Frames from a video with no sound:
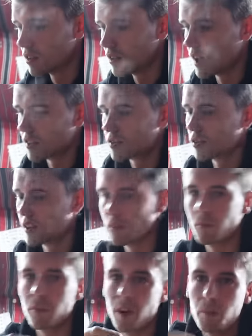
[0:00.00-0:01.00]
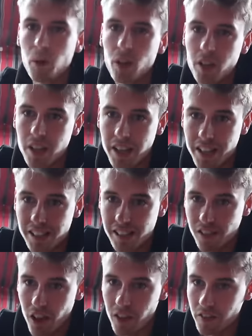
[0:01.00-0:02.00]
Yeah, so they put it
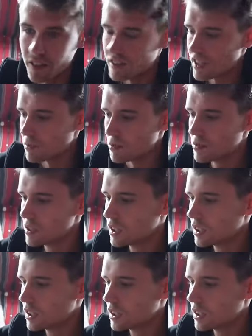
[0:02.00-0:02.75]
inside of the pillar. Table.